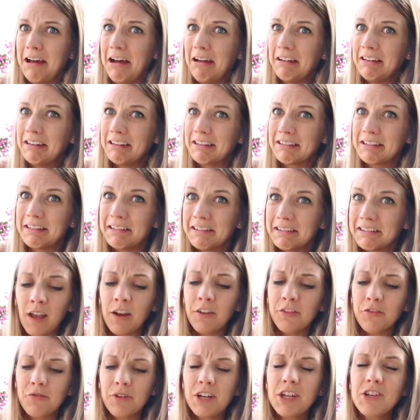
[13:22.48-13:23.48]
night.
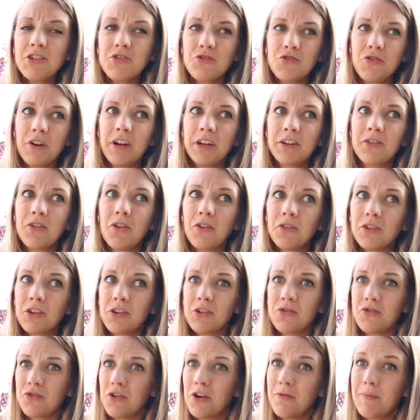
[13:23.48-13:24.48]
I was really just trying not to
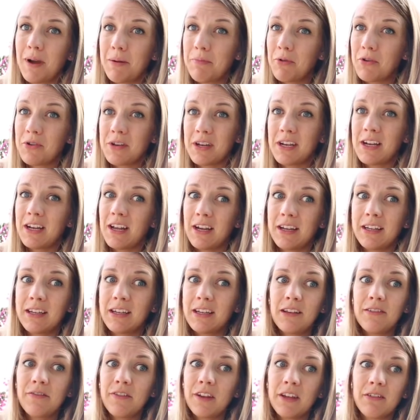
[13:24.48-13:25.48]
control my body.
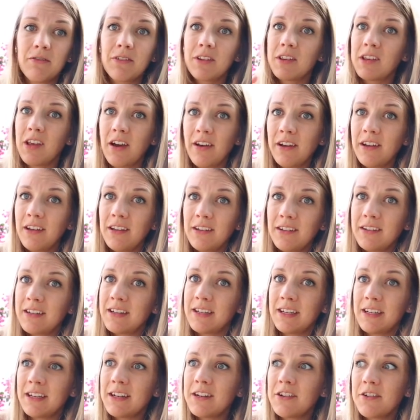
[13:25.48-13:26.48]
Like if it was tired,
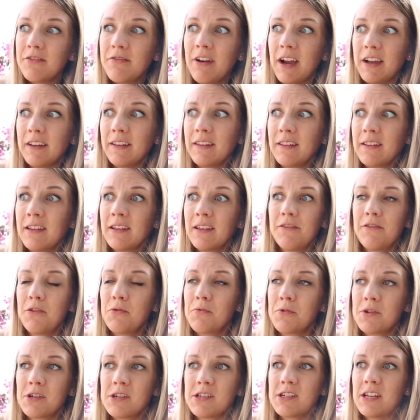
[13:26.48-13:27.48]
it needed to rest. If
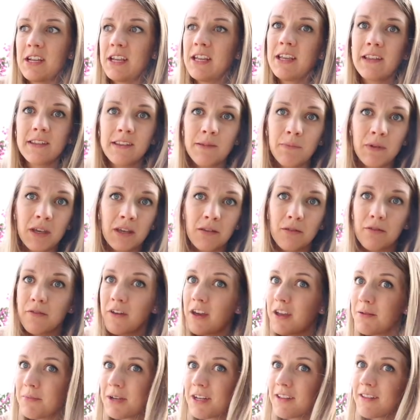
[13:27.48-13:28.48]
it wanted to eat something
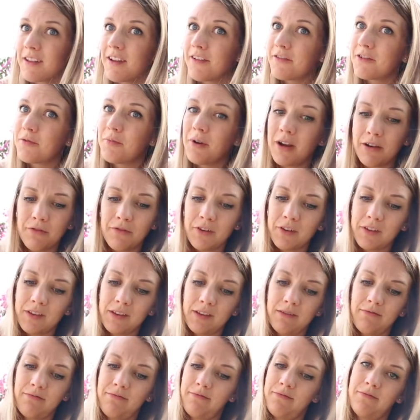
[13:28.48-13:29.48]
30 minutes after
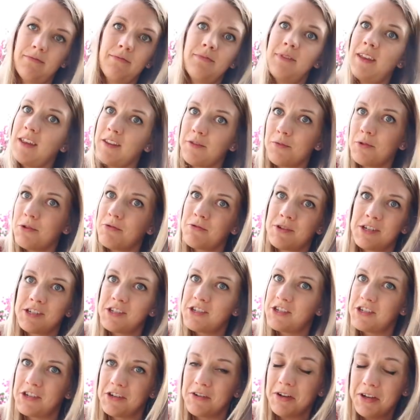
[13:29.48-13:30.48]
breakfast, that's what it
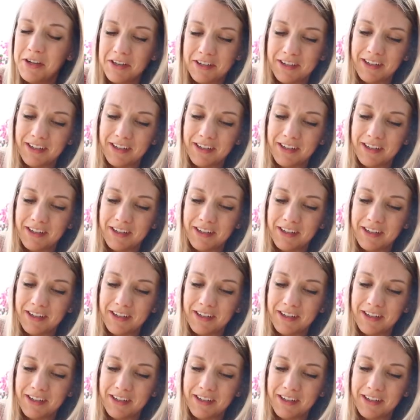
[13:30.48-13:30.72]
wanted to do.